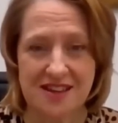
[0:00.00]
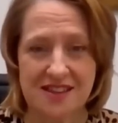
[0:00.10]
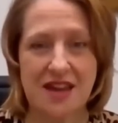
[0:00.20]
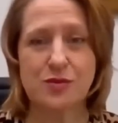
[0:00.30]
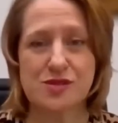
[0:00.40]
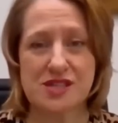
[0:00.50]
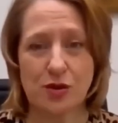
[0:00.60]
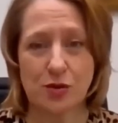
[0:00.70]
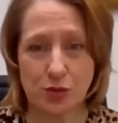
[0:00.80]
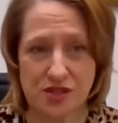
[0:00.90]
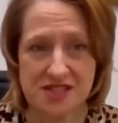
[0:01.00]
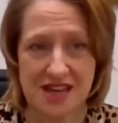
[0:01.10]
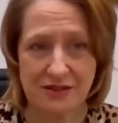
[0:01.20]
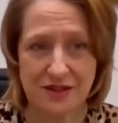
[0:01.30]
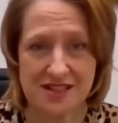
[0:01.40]
They will see all the
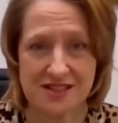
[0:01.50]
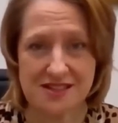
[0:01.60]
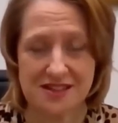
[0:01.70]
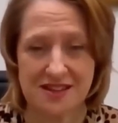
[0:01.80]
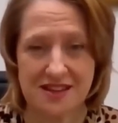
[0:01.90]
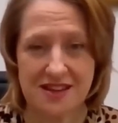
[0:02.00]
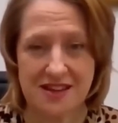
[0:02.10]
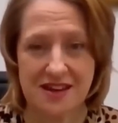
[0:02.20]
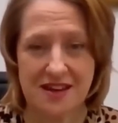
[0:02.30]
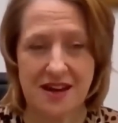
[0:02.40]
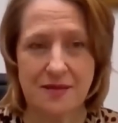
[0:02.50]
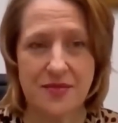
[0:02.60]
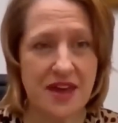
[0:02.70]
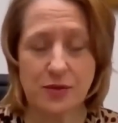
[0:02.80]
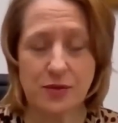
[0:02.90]
salaries.
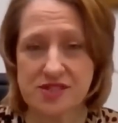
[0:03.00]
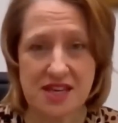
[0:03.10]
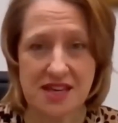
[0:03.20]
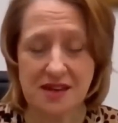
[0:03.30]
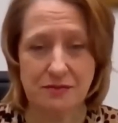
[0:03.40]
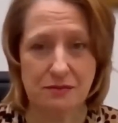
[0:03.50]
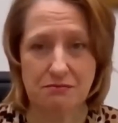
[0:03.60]
They will see